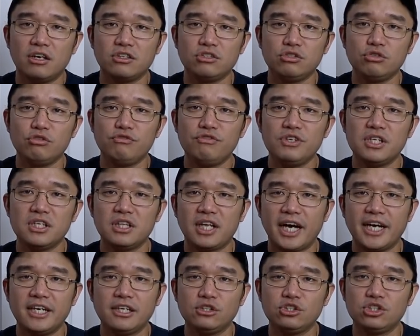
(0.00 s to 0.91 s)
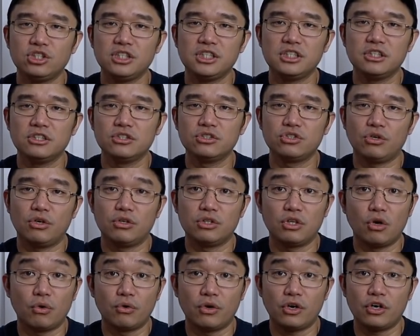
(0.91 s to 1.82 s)
UV lighting shield so
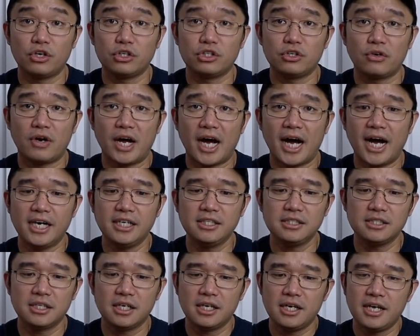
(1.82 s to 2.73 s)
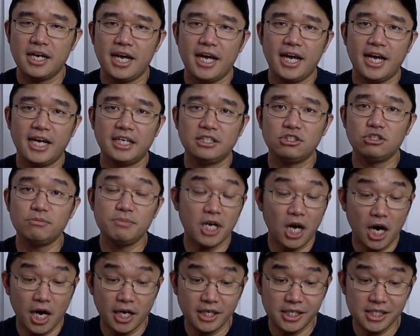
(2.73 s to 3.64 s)
it don't hurt your eyes. And to
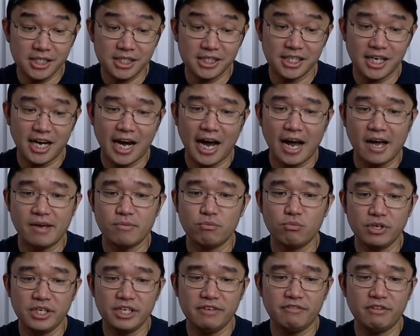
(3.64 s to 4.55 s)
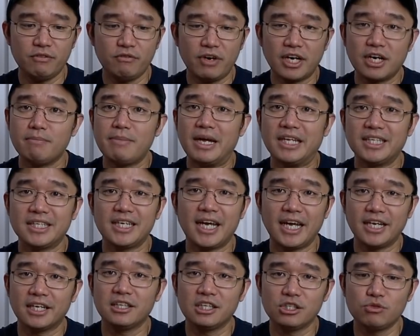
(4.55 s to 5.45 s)
be honest, I wouldn't even recommend
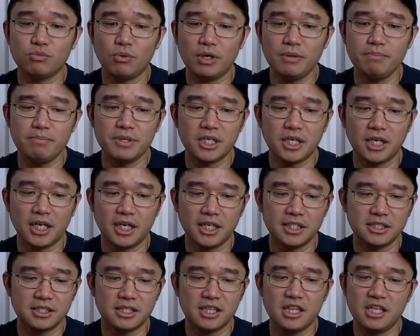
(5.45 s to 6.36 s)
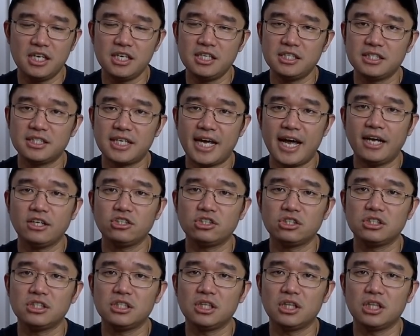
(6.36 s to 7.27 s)
getting this one because this
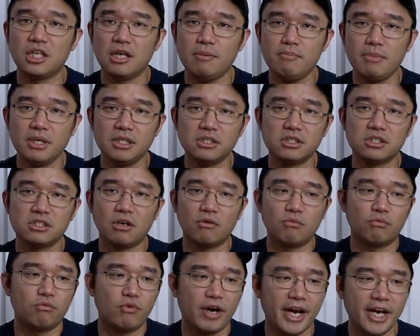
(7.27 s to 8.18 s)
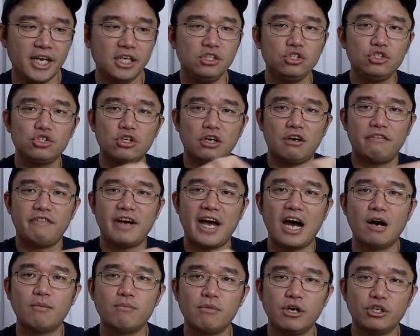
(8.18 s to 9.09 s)
actually limits the range of
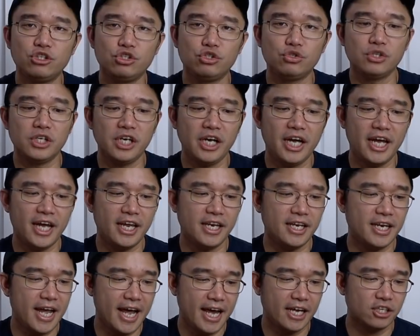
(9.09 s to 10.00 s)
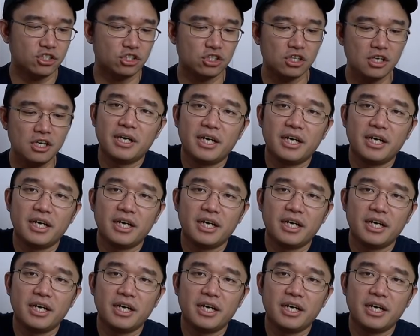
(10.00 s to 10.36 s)
how much you can etch.